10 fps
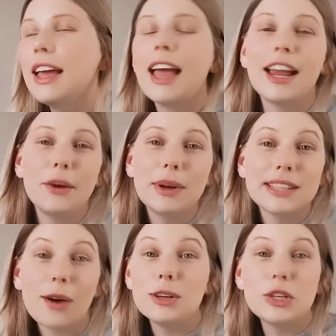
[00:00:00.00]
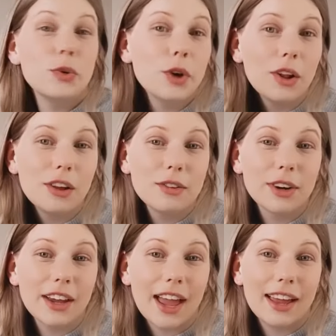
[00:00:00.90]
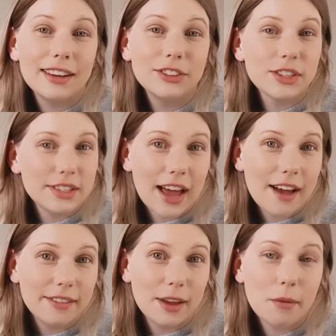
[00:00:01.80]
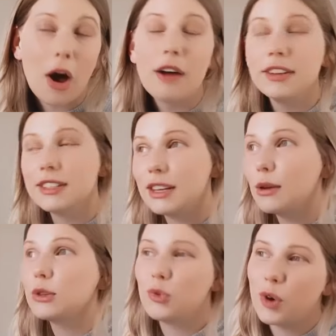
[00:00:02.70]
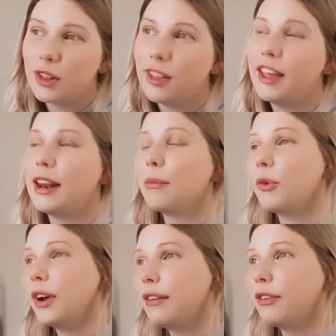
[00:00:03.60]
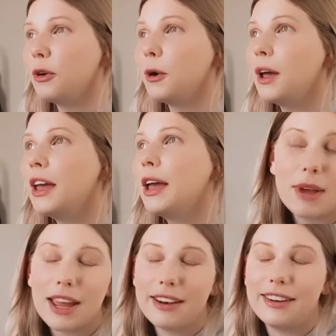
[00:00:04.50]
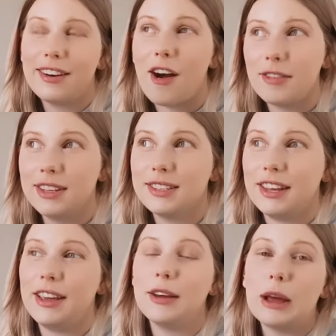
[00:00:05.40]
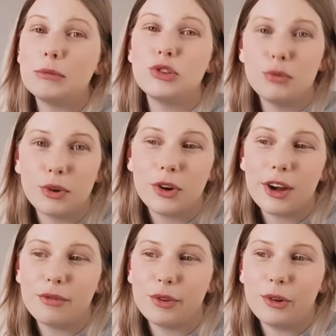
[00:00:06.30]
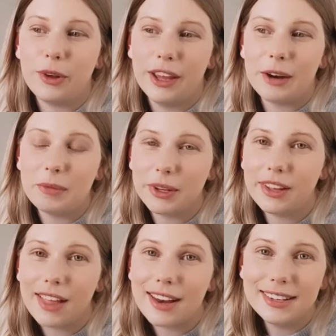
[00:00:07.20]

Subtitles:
anyways, I would do it all over again just to have him. Obviously it was worth it and I'm grateful, but obviously I'm super grateful and I'm really glad